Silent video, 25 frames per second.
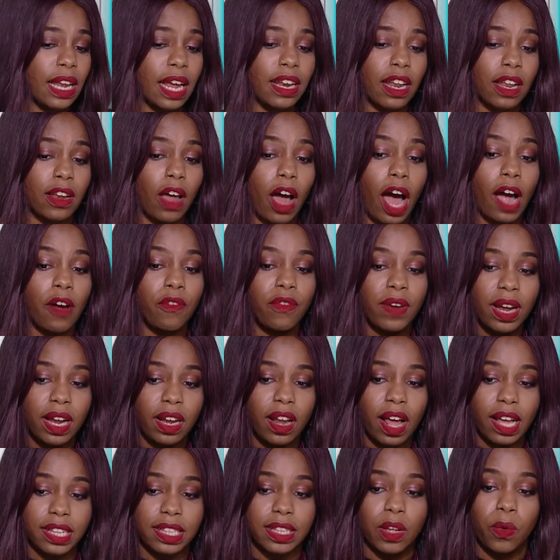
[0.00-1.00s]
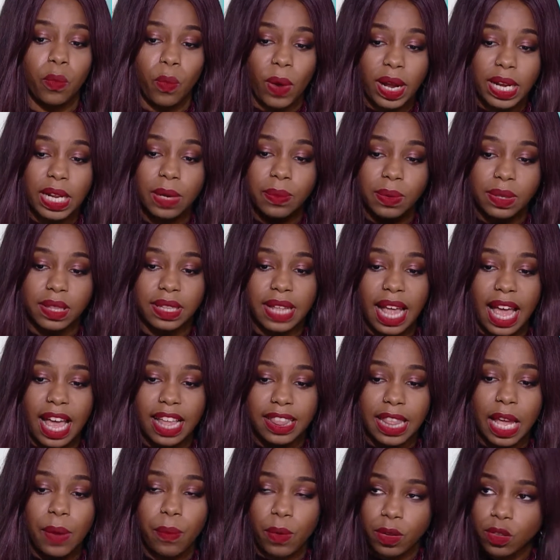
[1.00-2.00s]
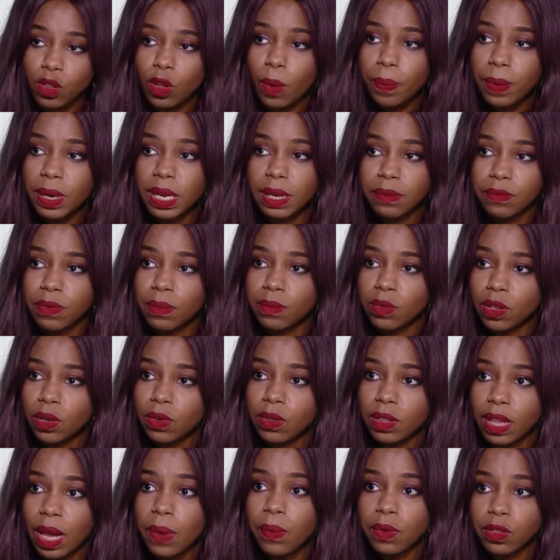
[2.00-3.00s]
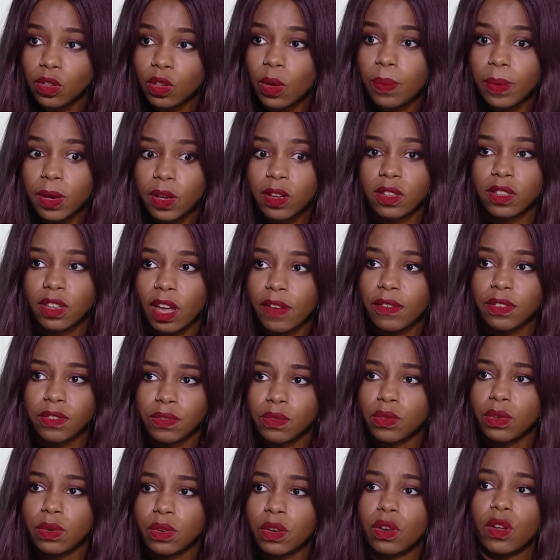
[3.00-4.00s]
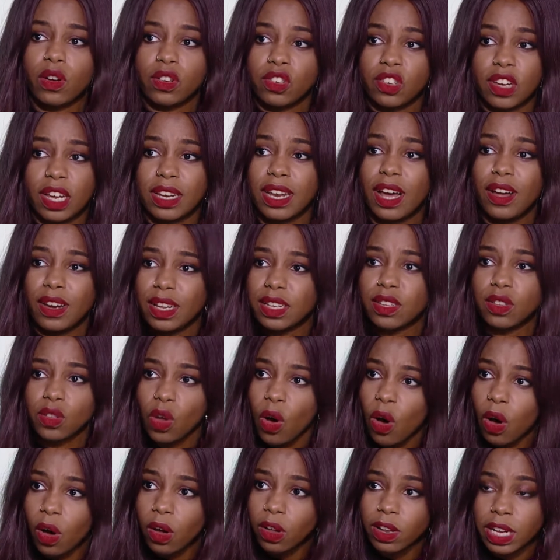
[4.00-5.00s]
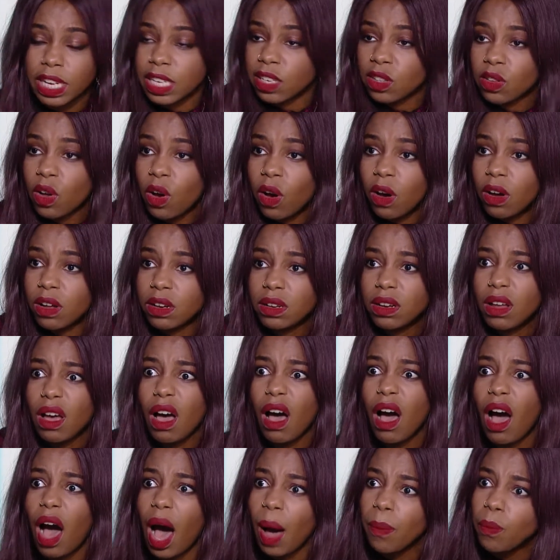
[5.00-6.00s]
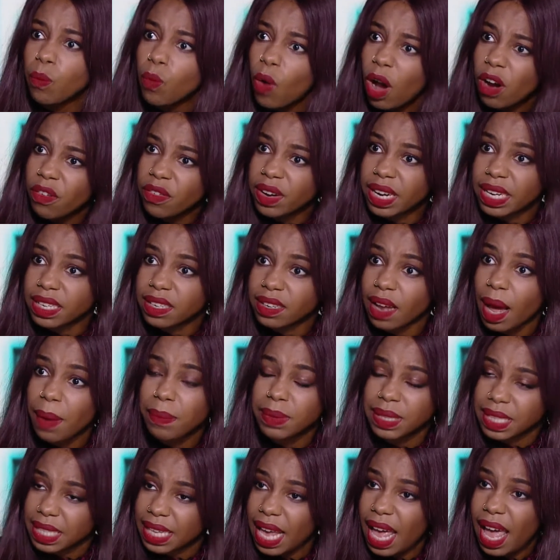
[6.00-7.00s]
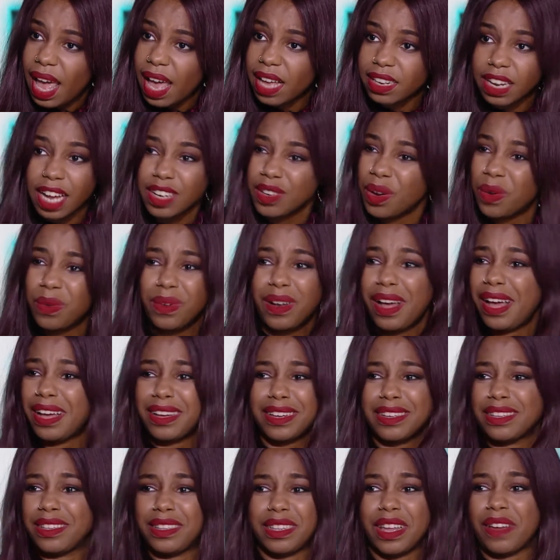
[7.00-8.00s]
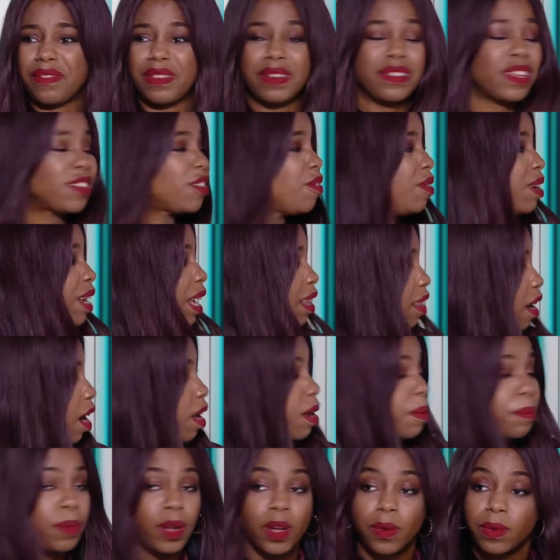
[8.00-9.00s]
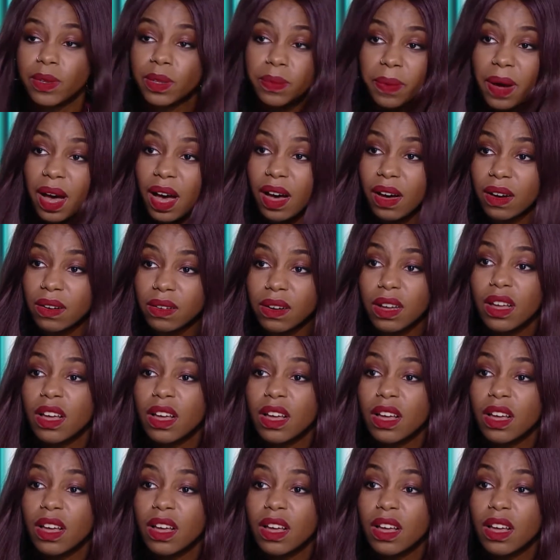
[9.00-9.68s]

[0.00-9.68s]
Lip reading: And I realised that when he was there, they were stopping him from doing... They were stopping Conservatives from doing a lot of shit. Now that it's got, that he's gone, I'm worried. I'm scared. I don't like Conservatives. I don't really like the colour blue as well.